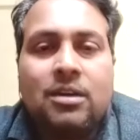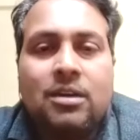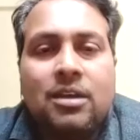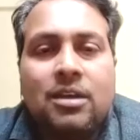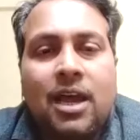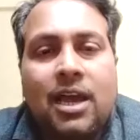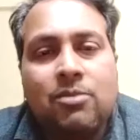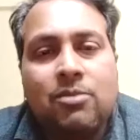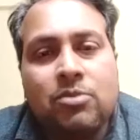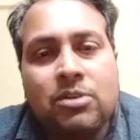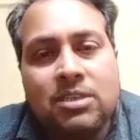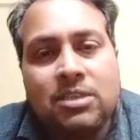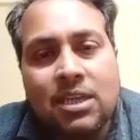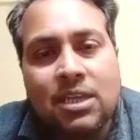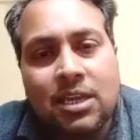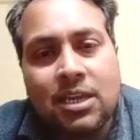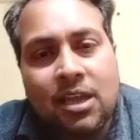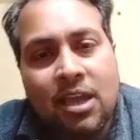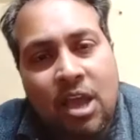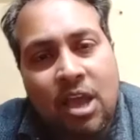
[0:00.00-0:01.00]
I would
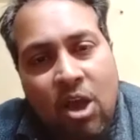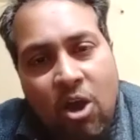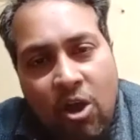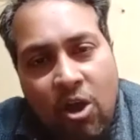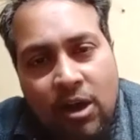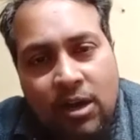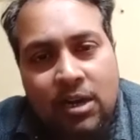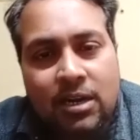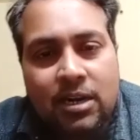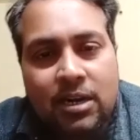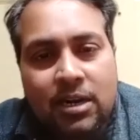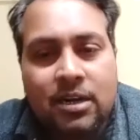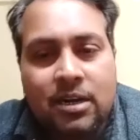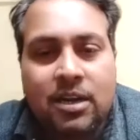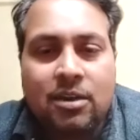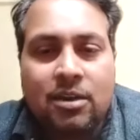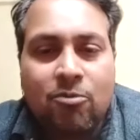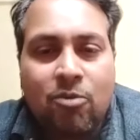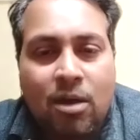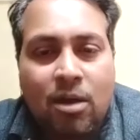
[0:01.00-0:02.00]
say hot lead and a
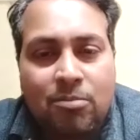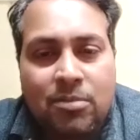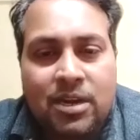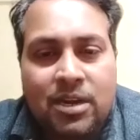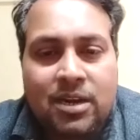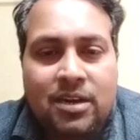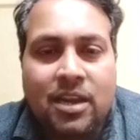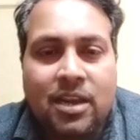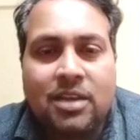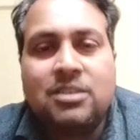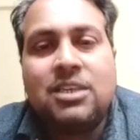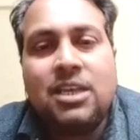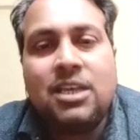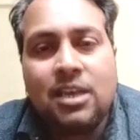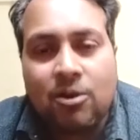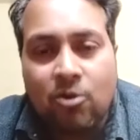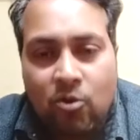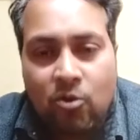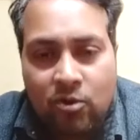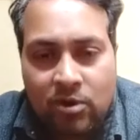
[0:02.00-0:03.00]
warm lead and say a
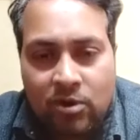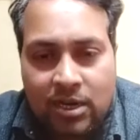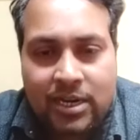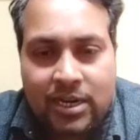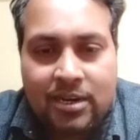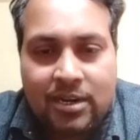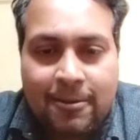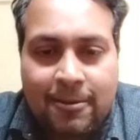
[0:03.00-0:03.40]
cold lead,